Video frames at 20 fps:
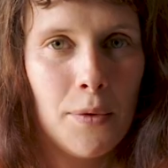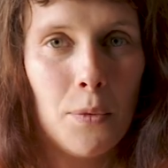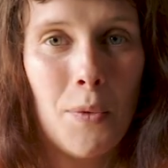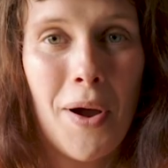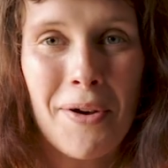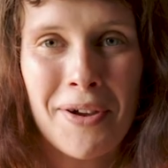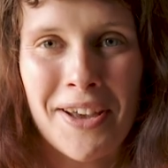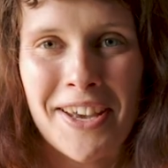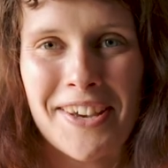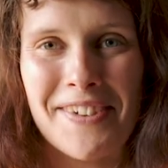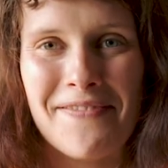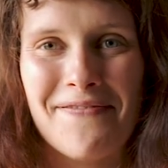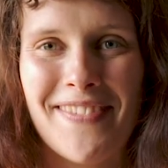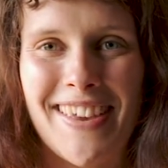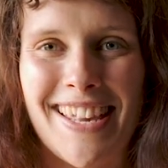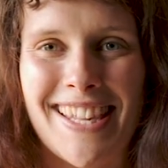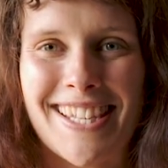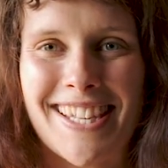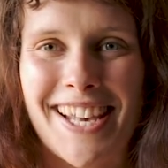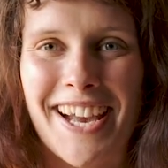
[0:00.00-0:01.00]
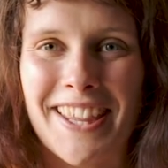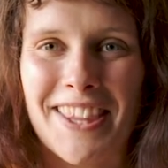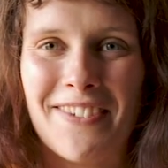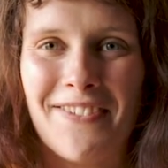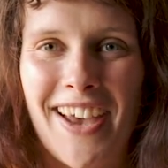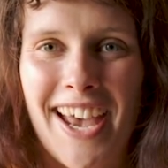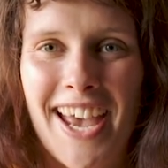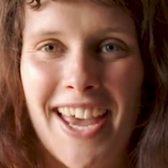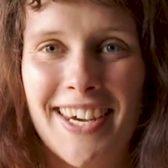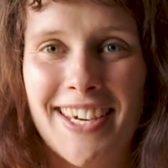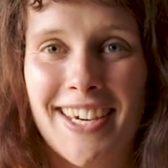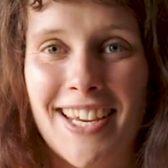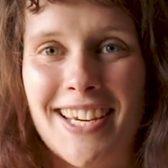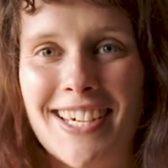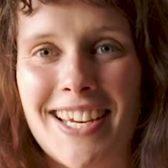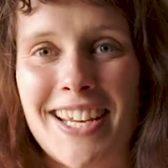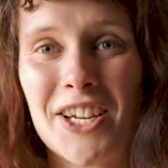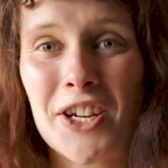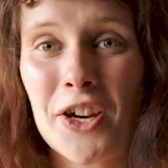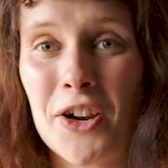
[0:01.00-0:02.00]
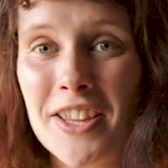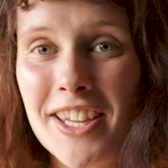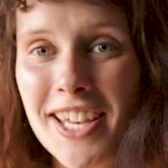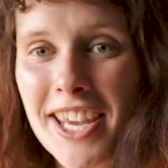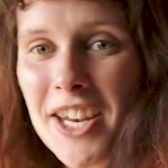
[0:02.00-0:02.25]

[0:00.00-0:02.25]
Welcome inside the van. Let's show you the